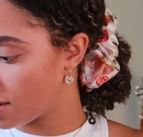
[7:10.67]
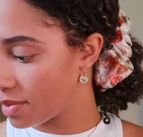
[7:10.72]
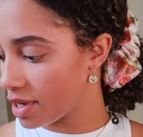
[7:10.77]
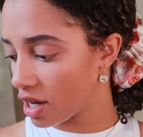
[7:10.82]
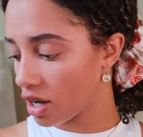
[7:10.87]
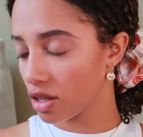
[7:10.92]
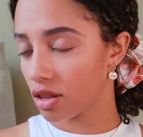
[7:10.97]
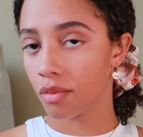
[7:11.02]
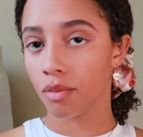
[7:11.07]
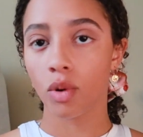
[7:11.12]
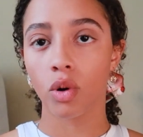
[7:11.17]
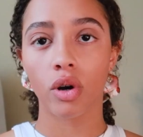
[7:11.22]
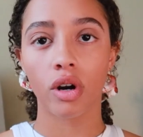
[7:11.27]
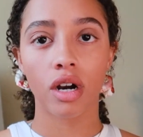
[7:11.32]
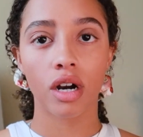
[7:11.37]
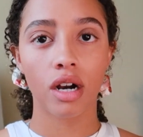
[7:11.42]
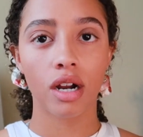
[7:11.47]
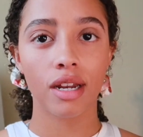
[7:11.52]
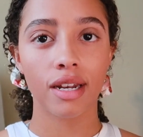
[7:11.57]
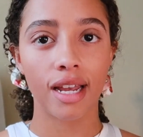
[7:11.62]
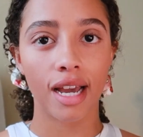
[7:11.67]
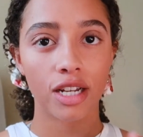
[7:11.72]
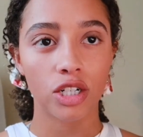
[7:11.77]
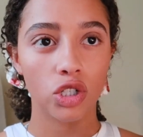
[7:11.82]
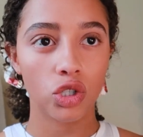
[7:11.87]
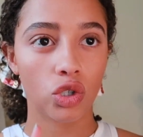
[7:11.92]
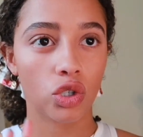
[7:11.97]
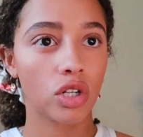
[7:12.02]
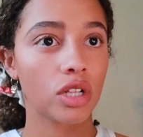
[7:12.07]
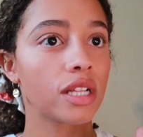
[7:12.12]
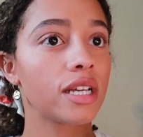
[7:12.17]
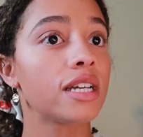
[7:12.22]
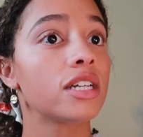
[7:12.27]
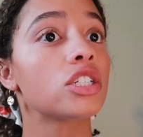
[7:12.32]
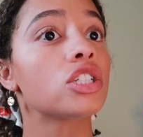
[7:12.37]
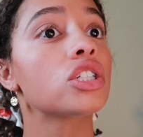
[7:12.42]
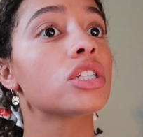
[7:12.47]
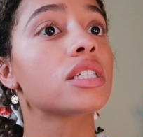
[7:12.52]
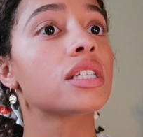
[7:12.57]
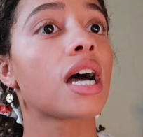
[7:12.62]
To be on the more
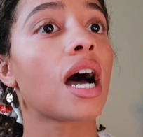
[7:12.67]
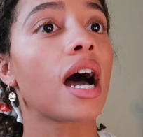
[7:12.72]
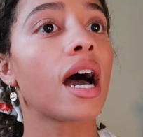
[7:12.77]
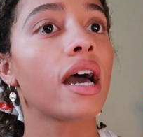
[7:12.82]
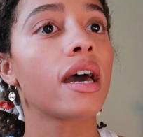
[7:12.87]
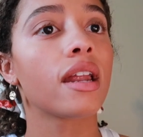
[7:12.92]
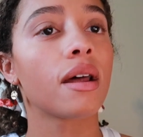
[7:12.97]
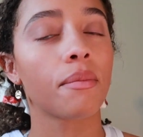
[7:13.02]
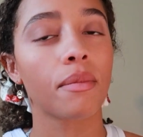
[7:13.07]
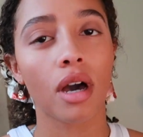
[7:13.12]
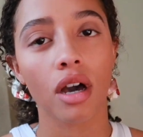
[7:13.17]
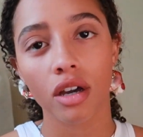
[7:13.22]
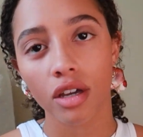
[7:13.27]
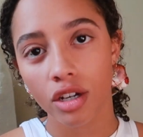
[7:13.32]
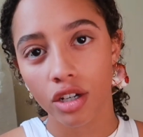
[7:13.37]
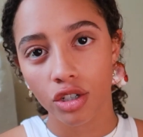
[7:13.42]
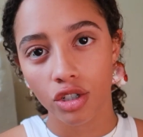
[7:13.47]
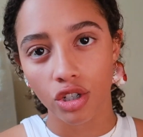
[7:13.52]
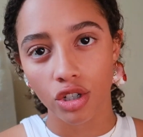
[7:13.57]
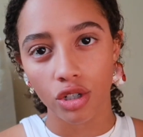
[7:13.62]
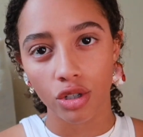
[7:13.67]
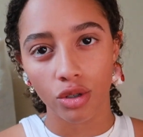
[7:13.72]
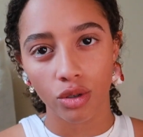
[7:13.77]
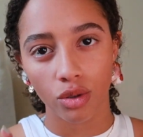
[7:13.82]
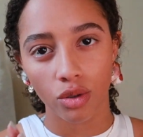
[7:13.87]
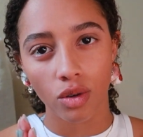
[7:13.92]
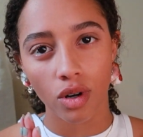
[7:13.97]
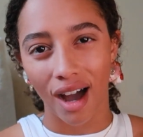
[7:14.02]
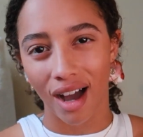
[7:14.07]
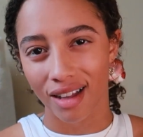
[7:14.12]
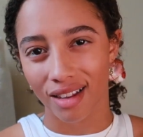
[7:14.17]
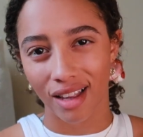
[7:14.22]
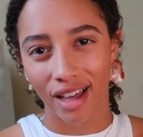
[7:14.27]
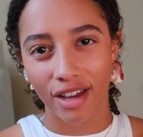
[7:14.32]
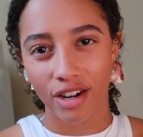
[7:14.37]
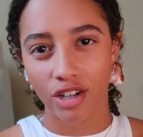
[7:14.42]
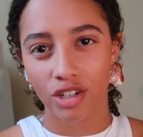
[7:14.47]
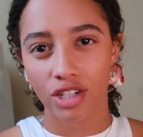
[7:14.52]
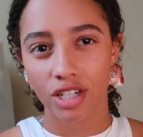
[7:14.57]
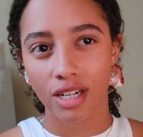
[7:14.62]
natural-ish side, I'm not gonna do
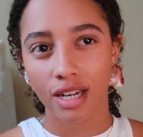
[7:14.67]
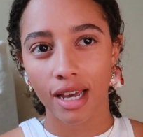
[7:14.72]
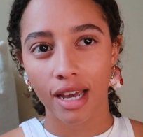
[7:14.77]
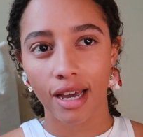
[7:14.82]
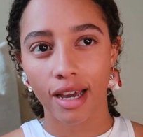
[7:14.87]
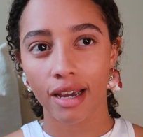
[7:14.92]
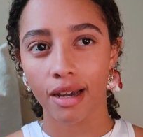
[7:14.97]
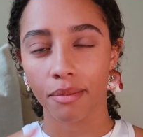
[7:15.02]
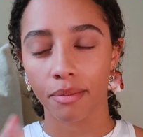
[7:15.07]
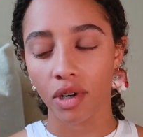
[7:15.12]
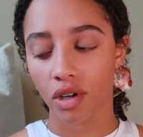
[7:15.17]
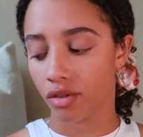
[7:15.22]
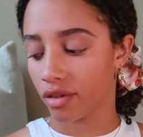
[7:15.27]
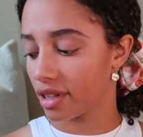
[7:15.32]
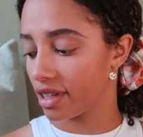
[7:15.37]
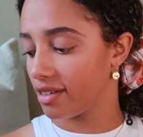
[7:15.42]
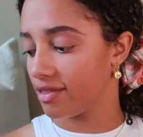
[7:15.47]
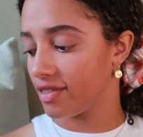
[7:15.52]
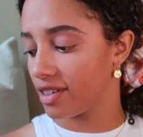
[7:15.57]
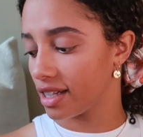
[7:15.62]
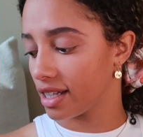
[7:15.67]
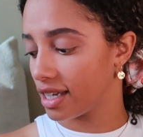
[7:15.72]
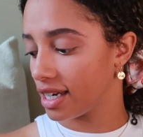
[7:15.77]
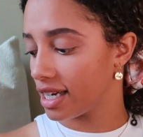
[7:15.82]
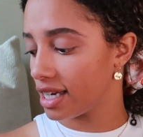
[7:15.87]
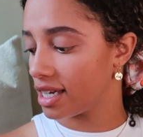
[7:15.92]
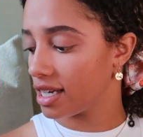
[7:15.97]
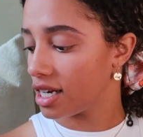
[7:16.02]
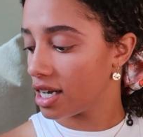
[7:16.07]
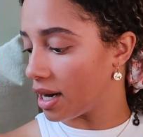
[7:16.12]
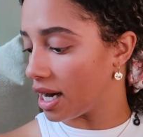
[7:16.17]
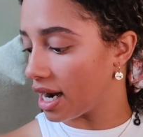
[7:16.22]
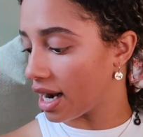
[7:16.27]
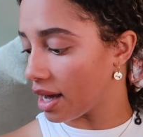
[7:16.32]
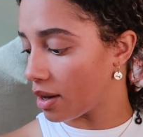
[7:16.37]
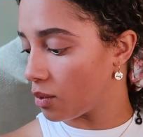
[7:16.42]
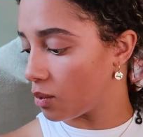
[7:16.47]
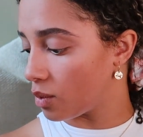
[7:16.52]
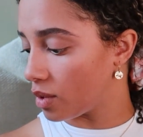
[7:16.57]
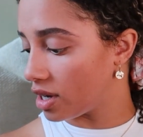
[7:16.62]
eyeliner today. I'm not really feeling it, but
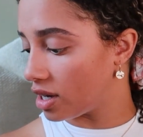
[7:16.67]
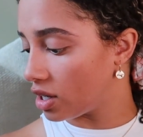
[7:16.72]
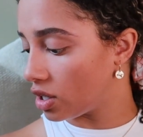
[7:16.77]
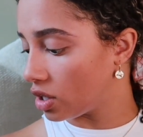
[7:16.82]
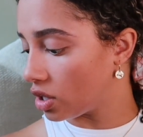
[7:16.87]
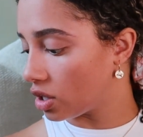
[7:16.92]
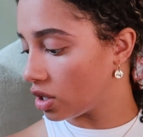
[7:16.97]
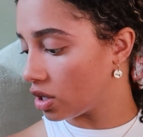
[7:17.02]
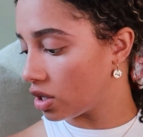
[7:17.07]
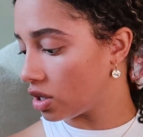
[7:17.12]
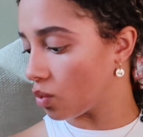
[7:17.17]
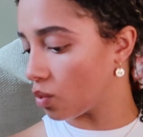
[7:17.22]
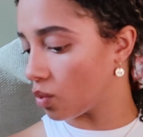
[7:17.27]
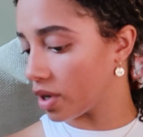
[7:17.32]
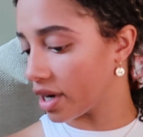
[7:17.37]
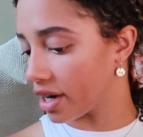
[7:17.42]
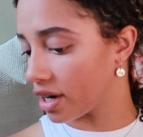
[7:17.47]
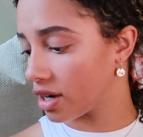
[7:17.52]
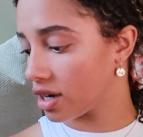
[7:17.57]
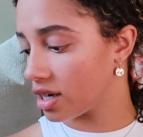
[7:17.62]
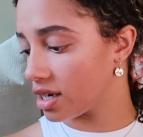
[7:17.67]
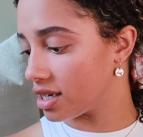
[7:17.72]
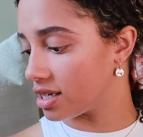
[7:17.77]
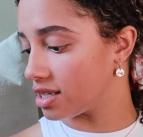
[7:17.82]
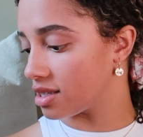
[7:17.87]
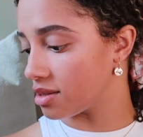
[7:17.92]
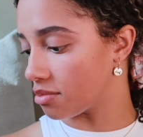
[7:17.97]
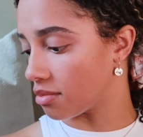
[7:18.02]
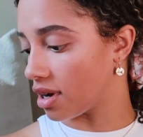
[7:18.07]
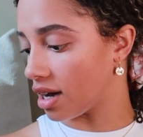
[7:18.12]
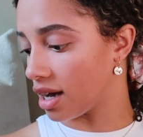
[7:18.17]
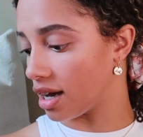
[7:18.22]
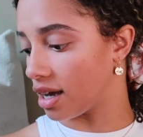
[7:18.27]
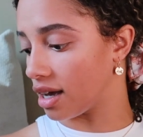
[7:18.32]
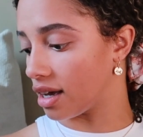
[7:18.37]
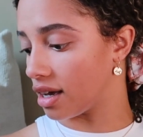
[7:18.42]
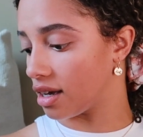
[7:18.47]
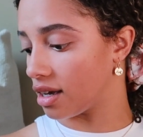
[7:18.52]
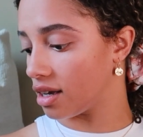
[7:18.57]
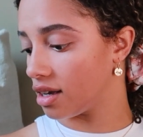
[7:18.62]
I will. Where is
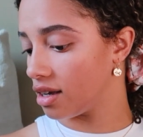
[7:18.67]
my...